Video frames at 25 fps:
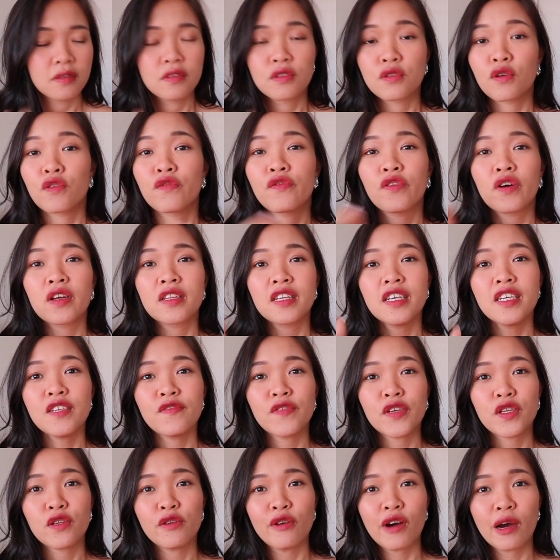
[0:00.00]
So for this
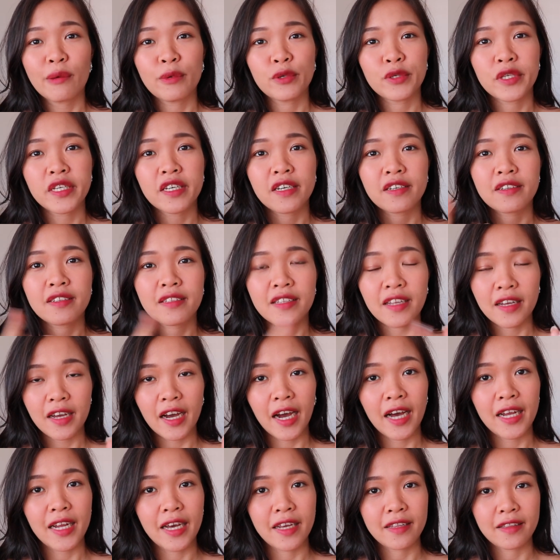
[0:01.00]
video, I'm using a stick
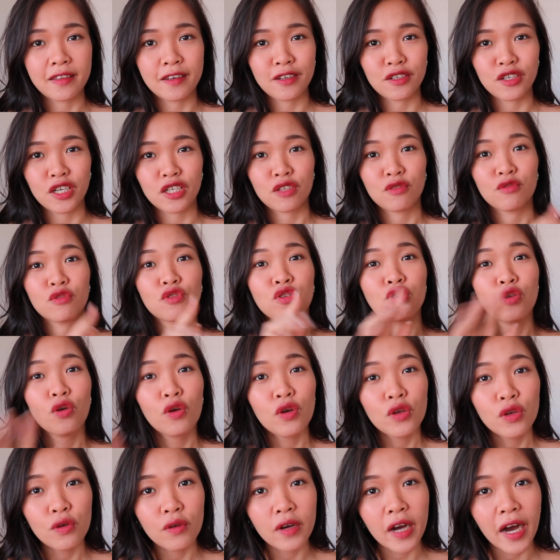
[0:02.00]
highlighter just to show
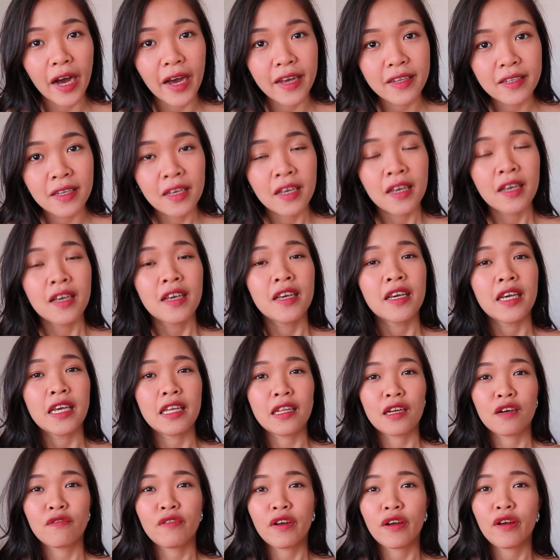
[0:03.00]
you guys
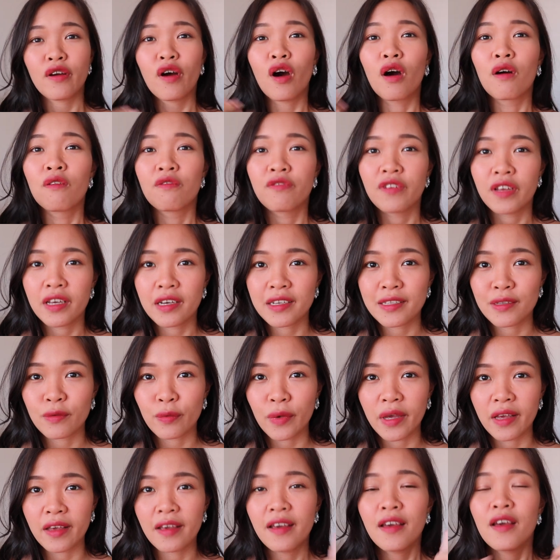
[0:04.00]
in a very obvious
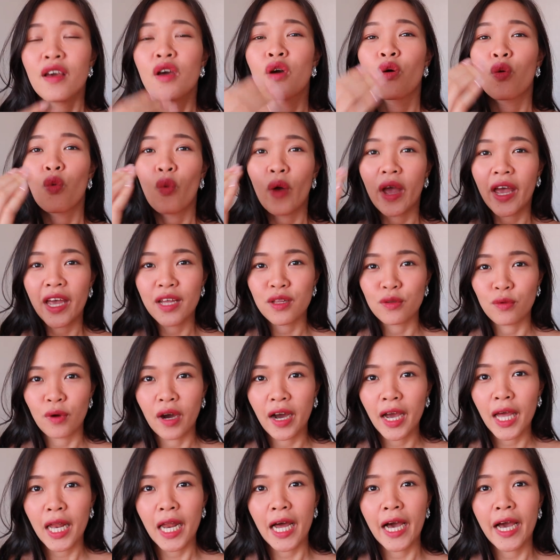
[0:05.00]
way where to
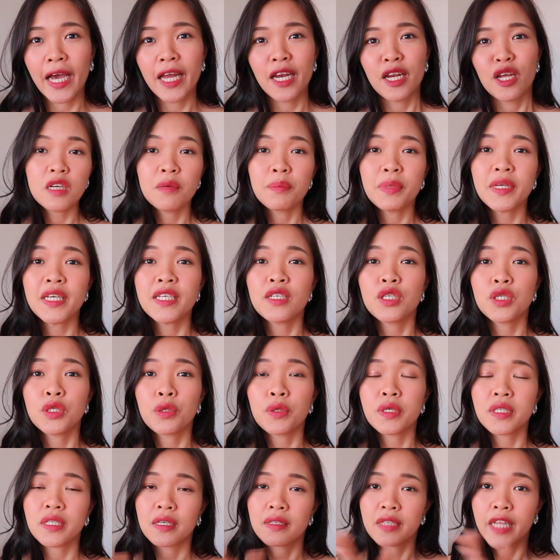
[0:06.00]
highlight. Please
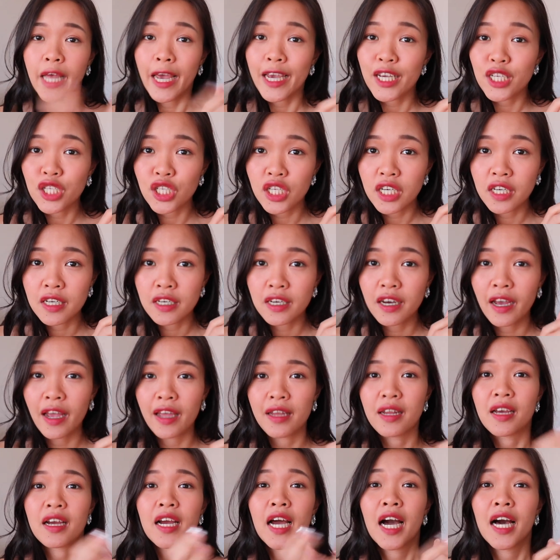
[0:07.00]
choose a texture
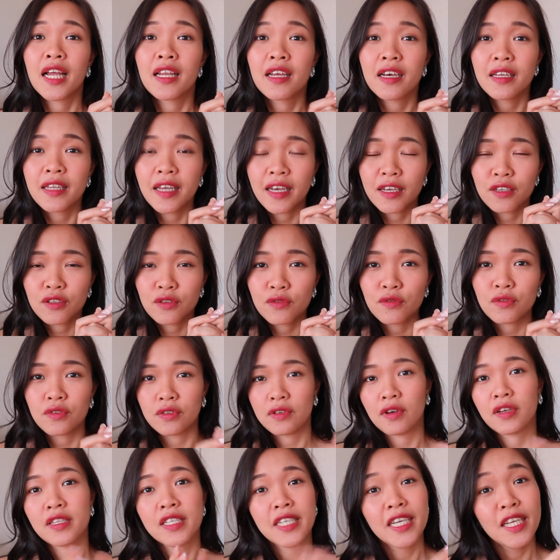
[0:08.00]
and a color that suits
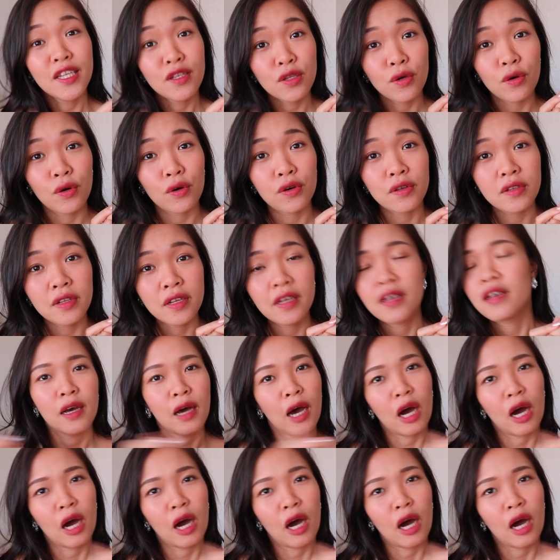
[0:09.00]
your skin tone.